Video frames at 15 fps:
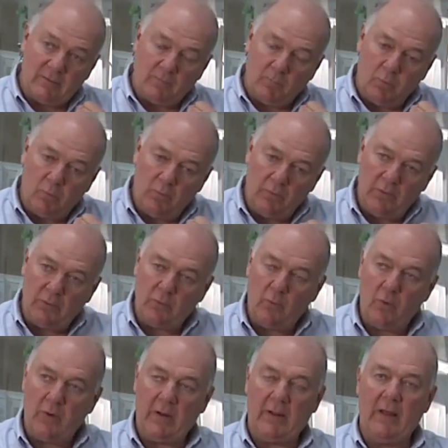is pull the
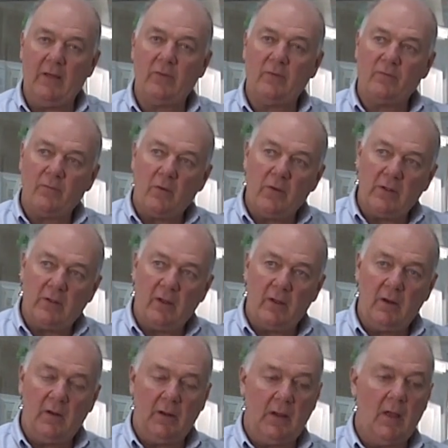door together very
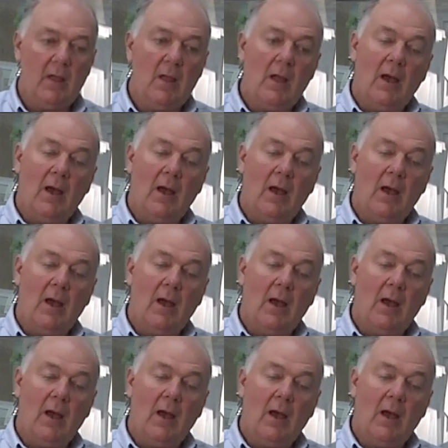tightly.